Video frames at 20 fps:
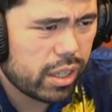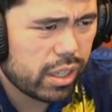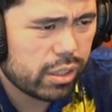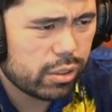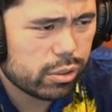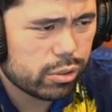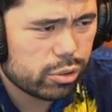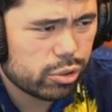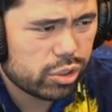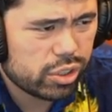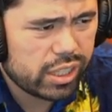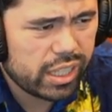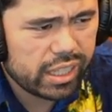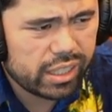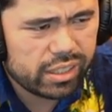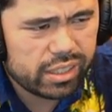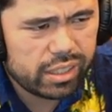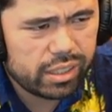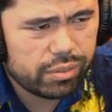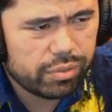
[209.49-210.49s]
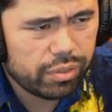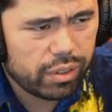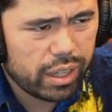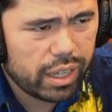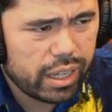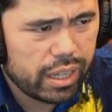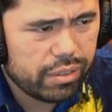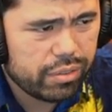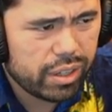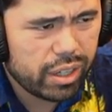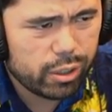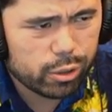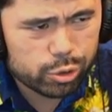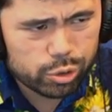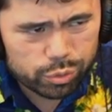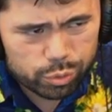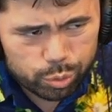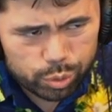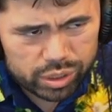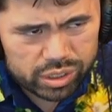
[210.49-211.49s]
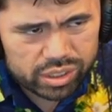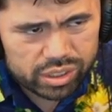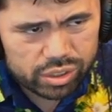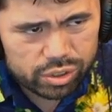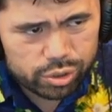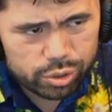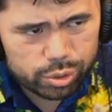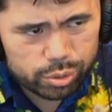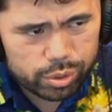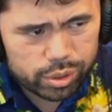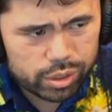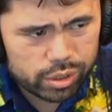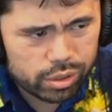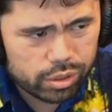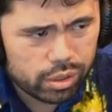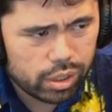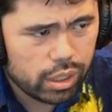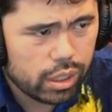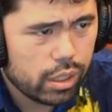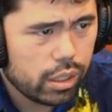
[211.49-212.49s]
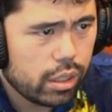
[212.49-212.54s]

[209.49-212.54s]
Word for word: I can also just take d5. I also have queen c2 here.